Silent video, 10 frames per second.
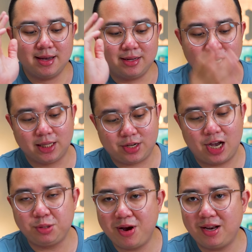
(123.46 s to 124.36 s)
The
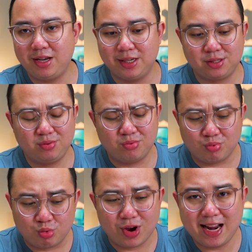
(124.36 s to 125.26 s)
touchpad is
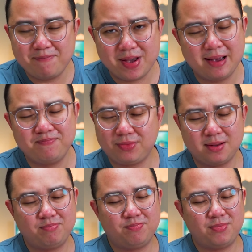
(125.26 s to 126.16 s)
really big
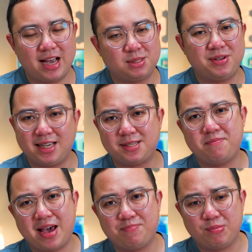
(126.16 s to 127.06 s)
as a
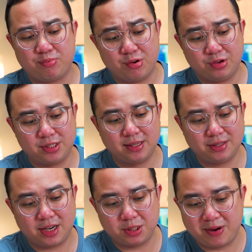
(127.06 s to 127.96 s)
MacBook Pro's
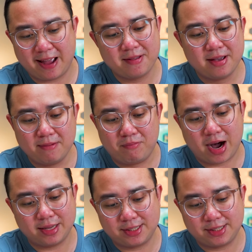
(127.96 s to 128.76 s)
touchpad, but